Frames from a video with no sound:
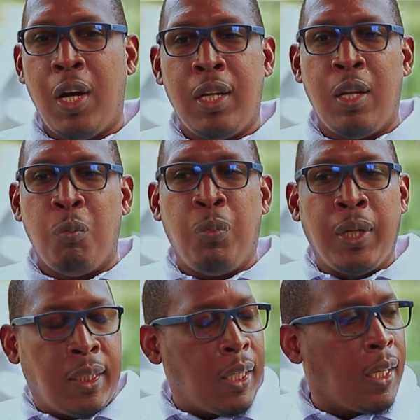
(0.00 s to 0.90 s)
you had the
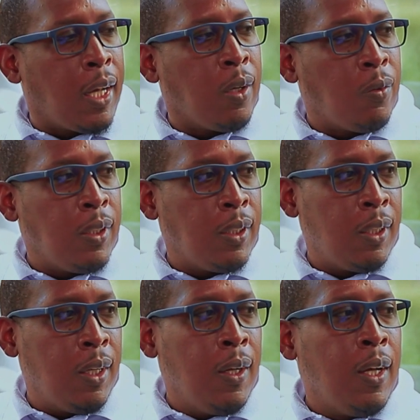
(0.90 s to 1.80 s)
best
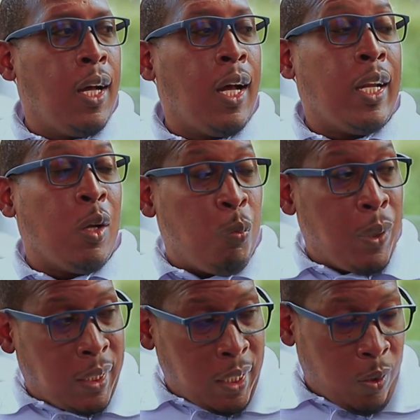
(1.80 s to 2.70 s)
psychiatrists and the best